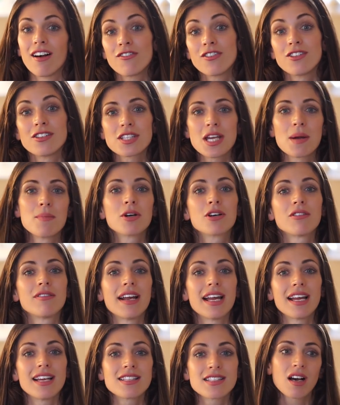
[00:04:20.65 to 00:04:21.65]
a full-time
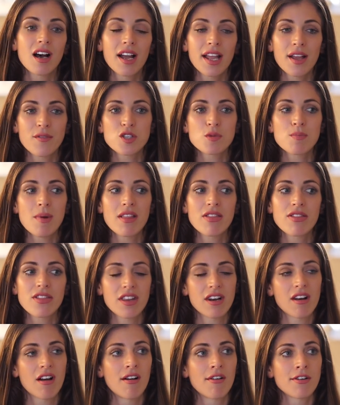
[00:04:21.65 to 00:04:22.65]
career. So I have spent
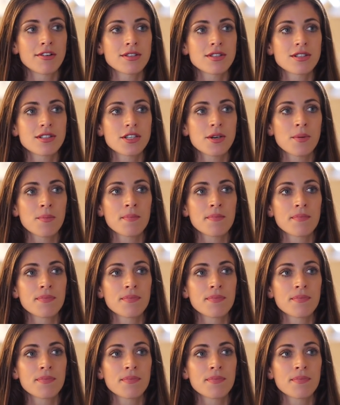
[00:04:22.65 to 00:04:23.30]
the last,